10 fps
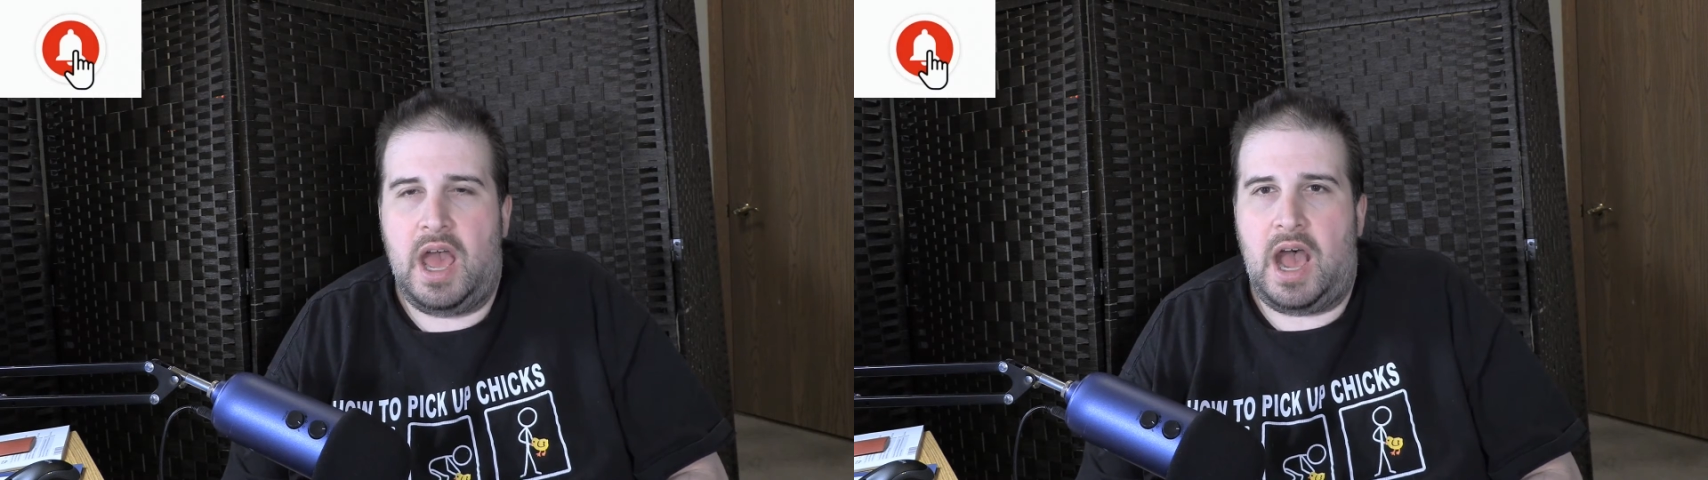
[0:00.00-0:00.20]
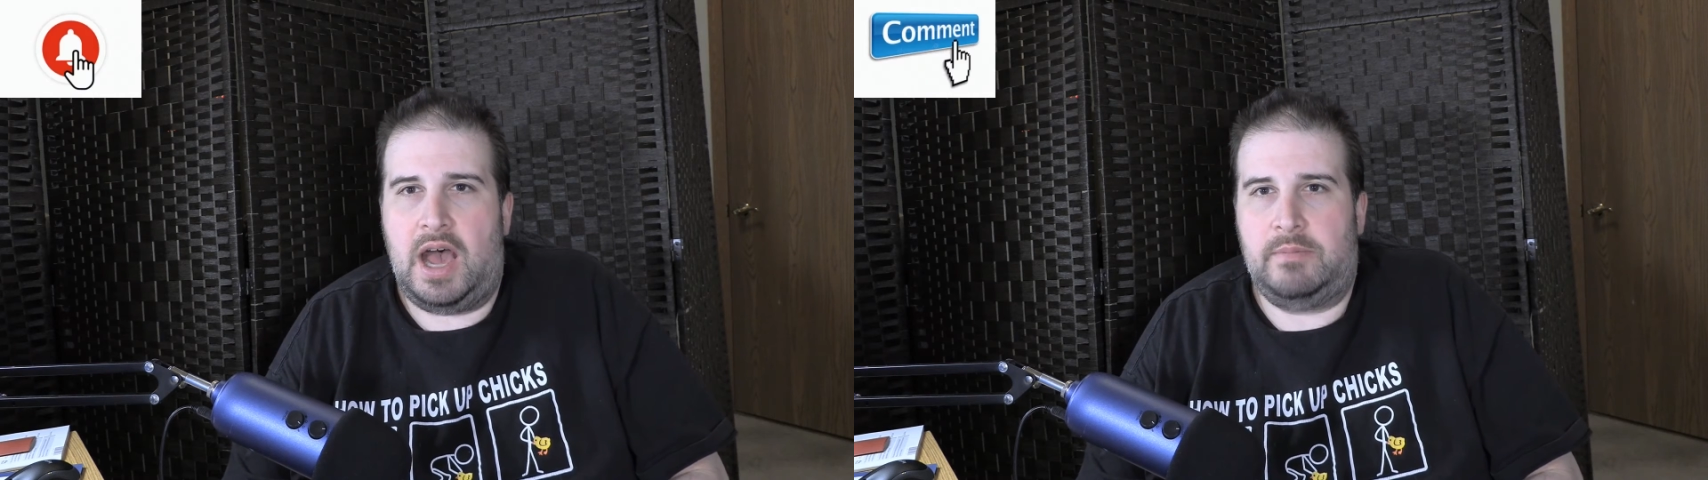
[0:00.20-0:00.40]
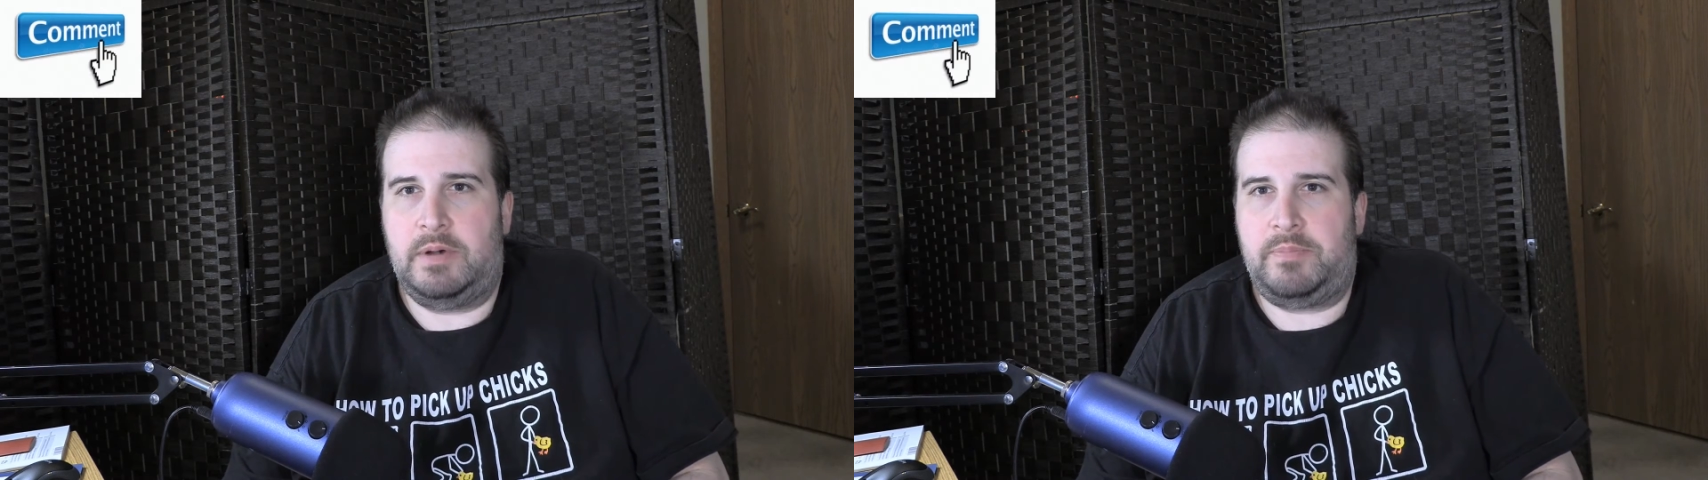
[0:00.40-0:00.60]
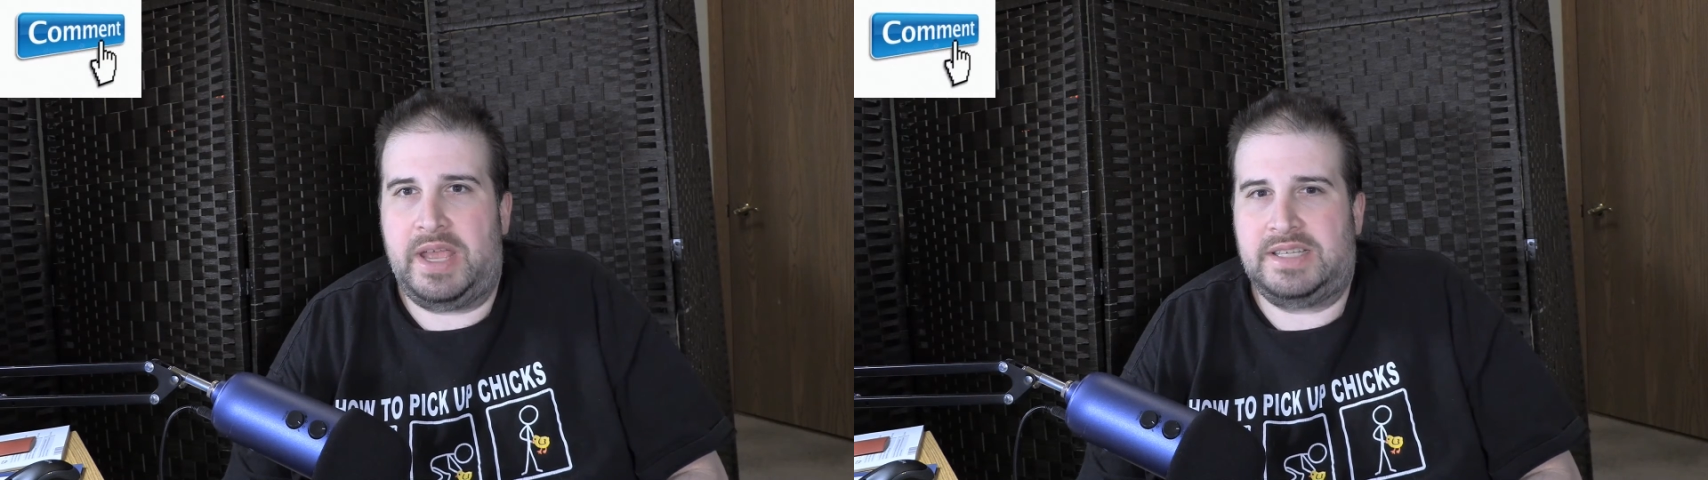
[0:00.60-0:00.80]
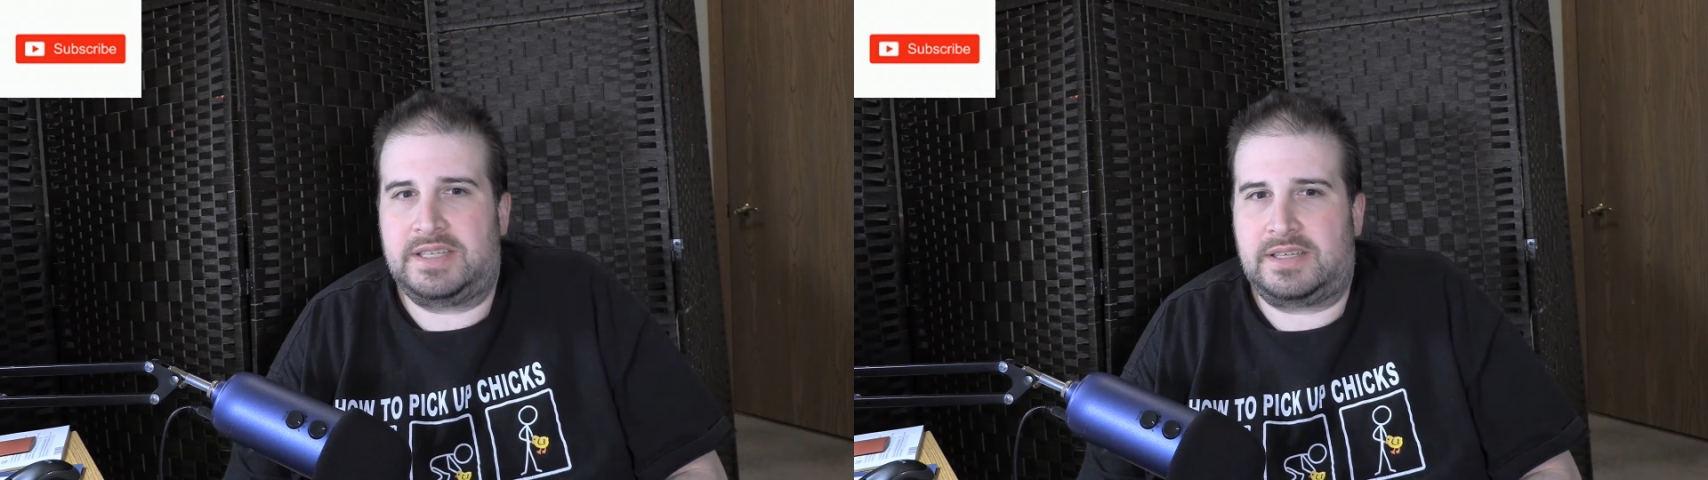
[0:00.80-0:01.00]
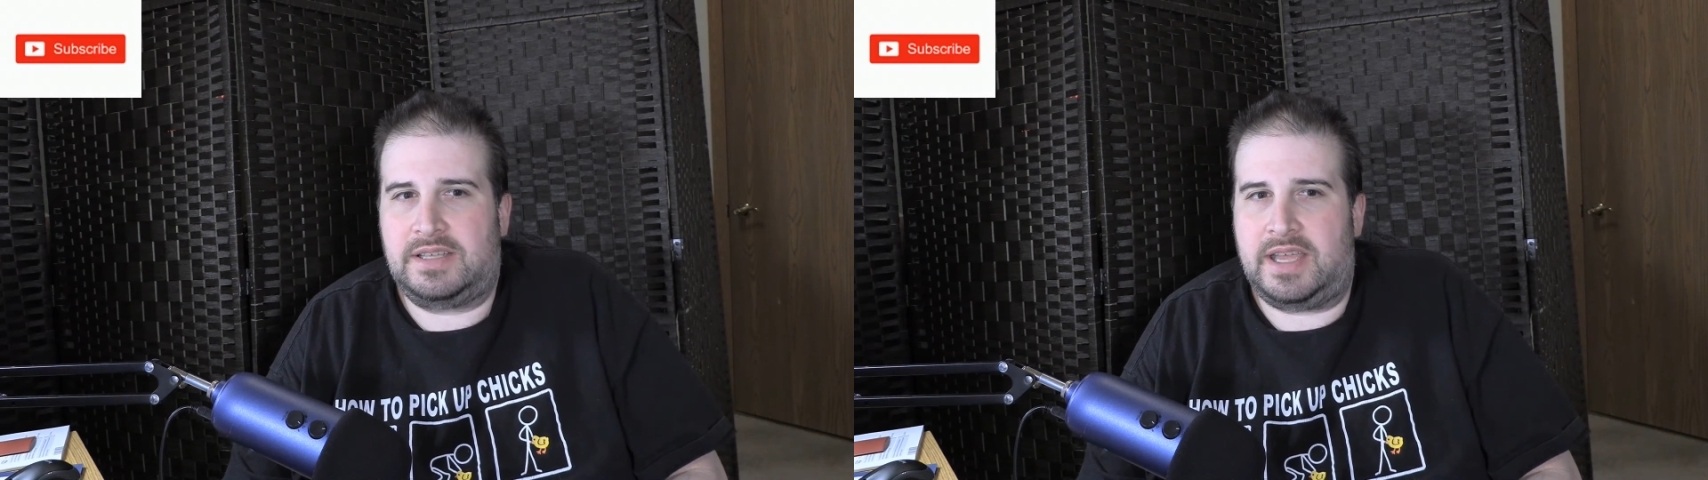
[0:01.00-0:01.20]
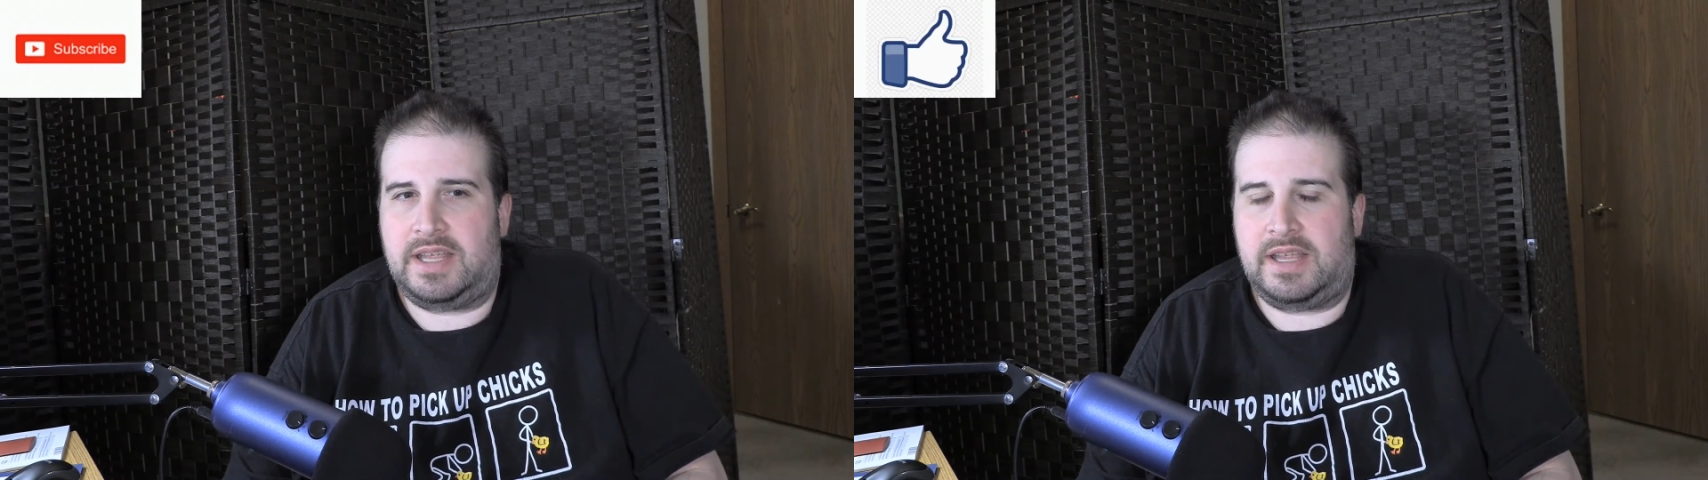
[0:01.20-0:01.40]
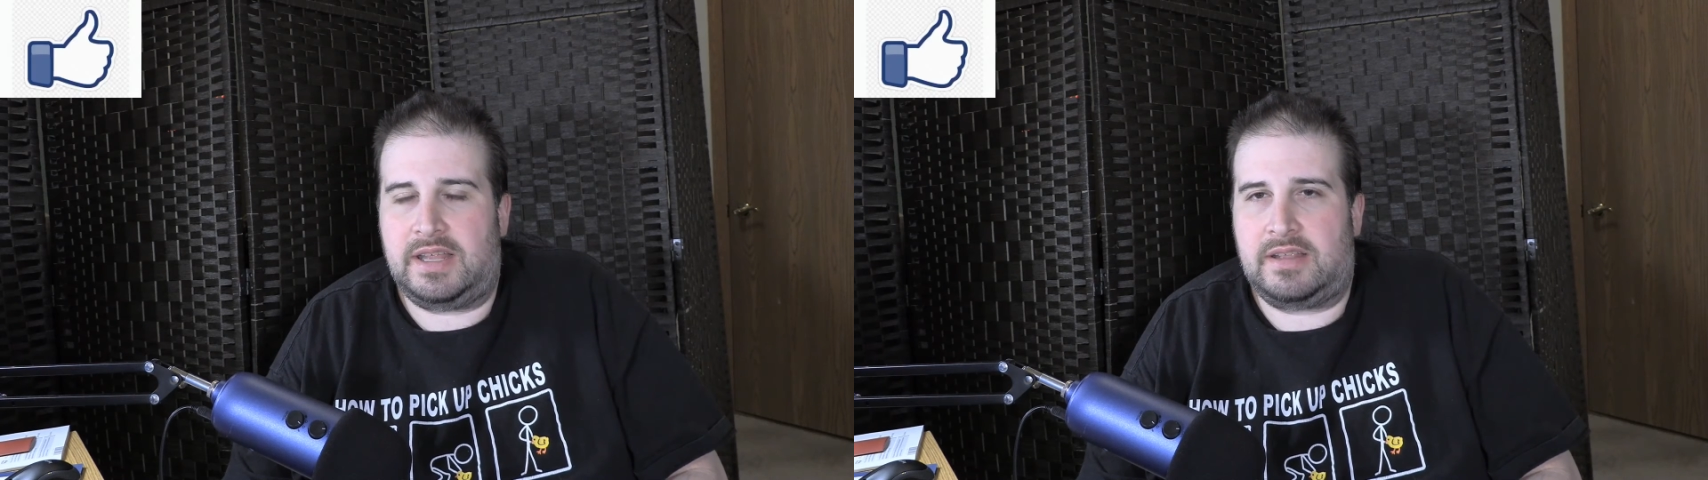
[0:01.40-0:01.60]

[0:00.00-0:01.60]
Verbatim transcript: Uh, but basically,